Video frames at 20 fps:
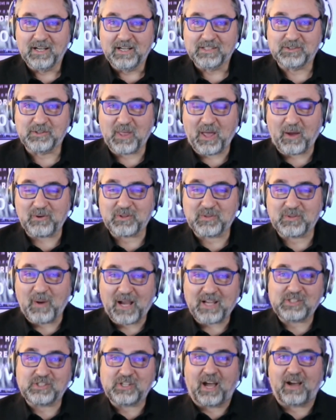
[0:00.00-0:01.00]
So that was
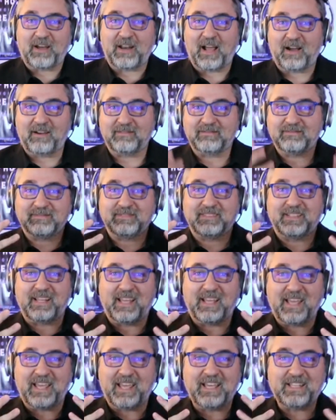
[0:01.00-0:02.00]
my shout out.
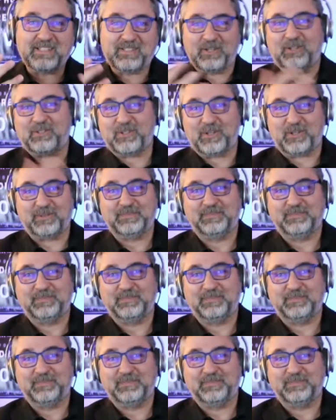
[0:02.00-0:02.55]
It's your turn.